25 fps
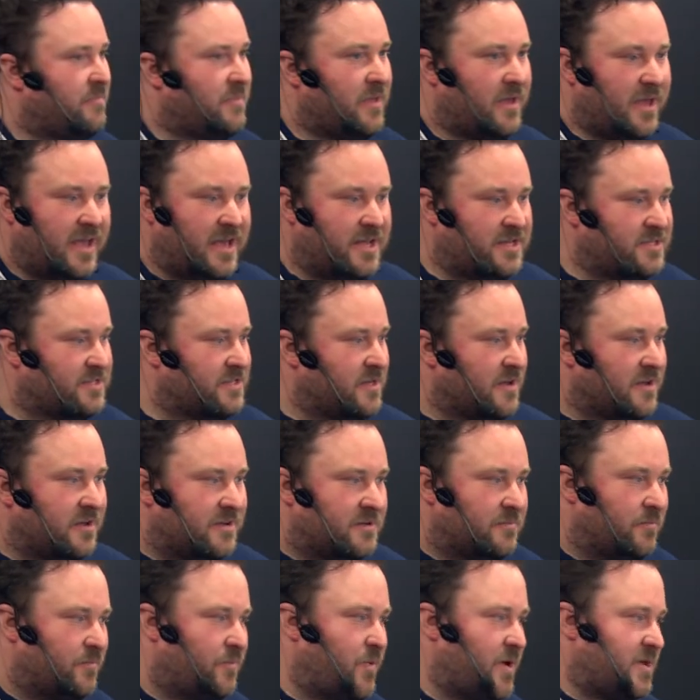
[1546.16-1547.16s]
is
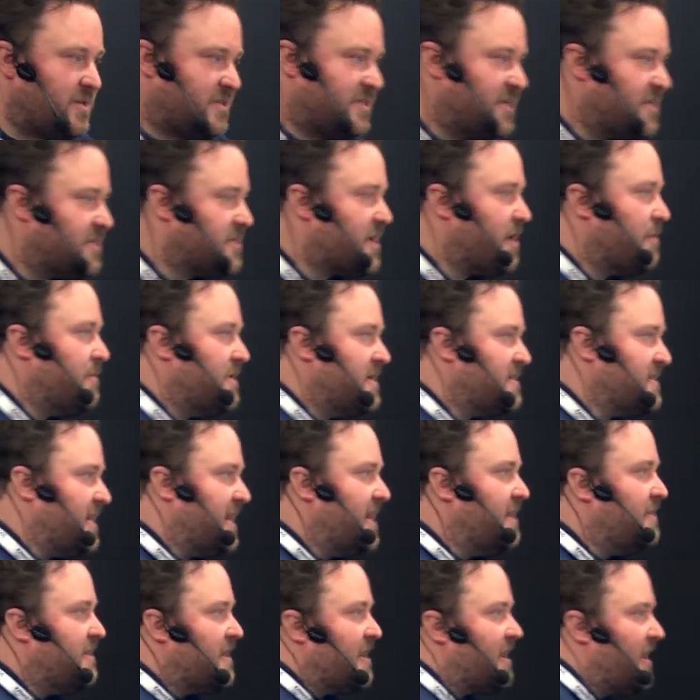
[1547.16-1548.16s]
what Cisco is
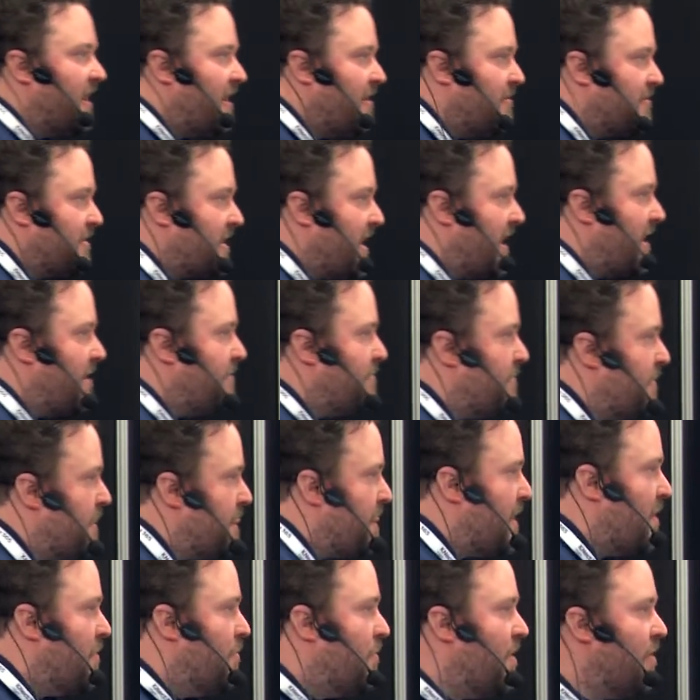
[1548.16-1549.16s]
in the cloud game.
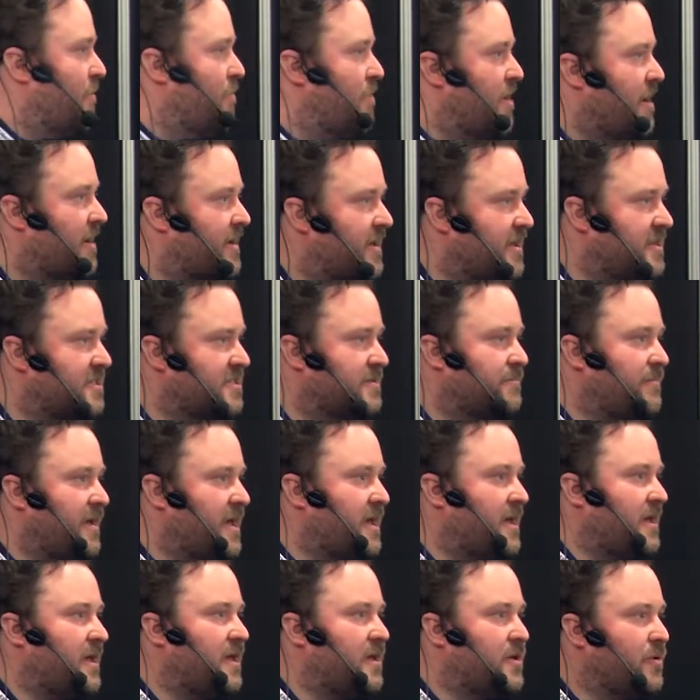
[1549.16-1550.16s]
We're working to
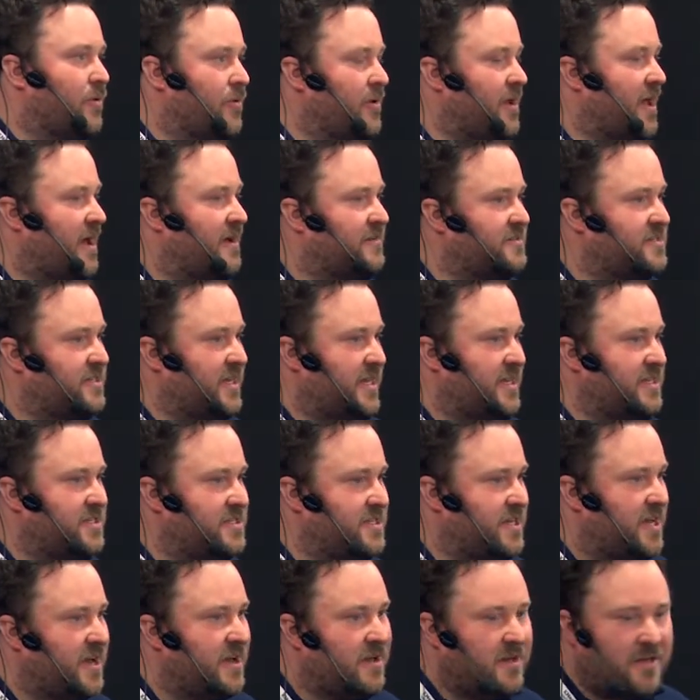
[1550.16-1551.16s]
make your lives
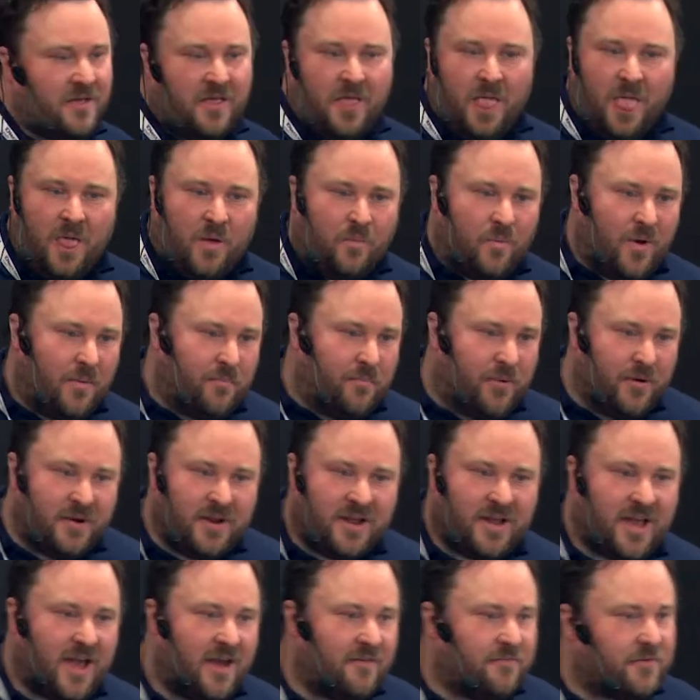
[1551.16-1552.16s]
easier. We're
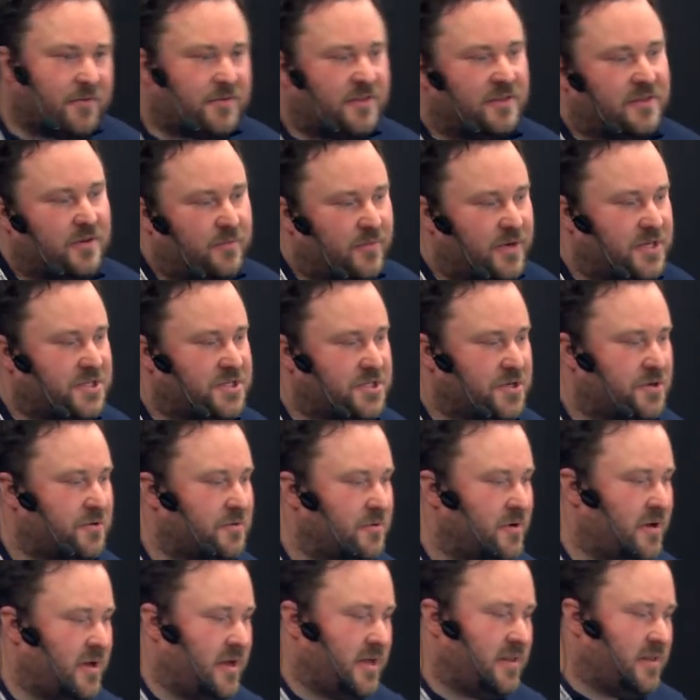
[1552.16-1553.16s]
putting everything that we
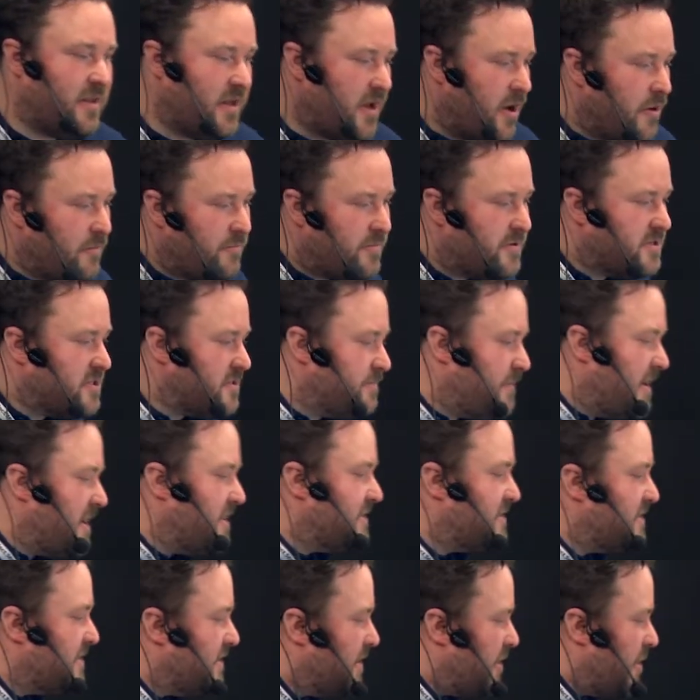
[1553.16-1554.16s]
do in the open
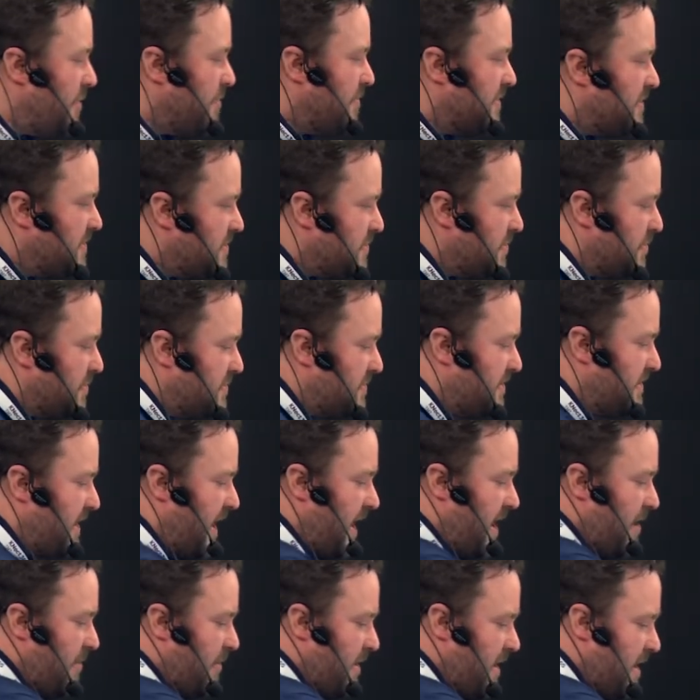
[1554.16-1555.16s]
space, in the open source
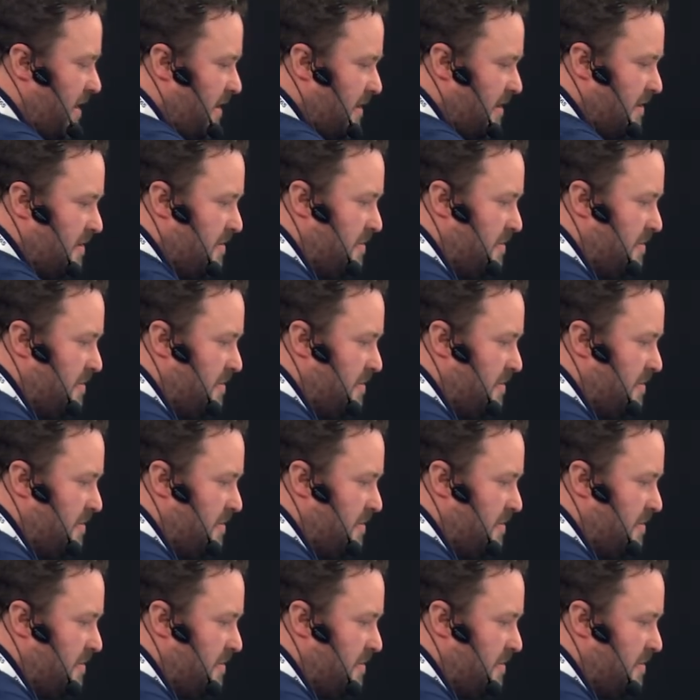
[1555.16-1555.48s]
area.